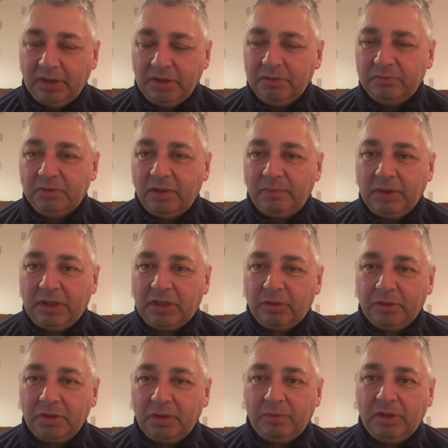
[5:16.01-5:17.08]
I don't want to be
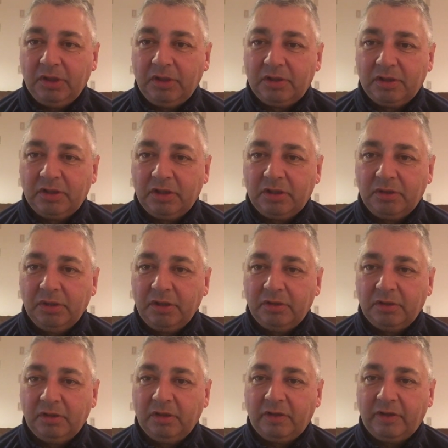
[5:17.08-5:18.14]
contributing to the
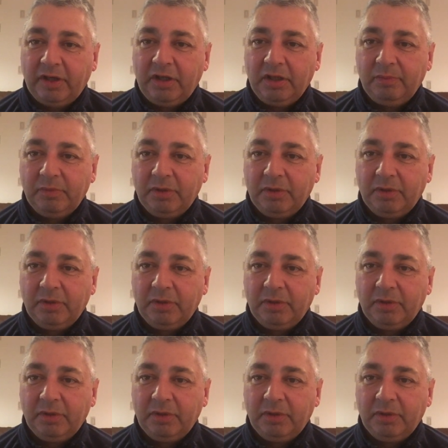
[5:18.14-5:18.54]
230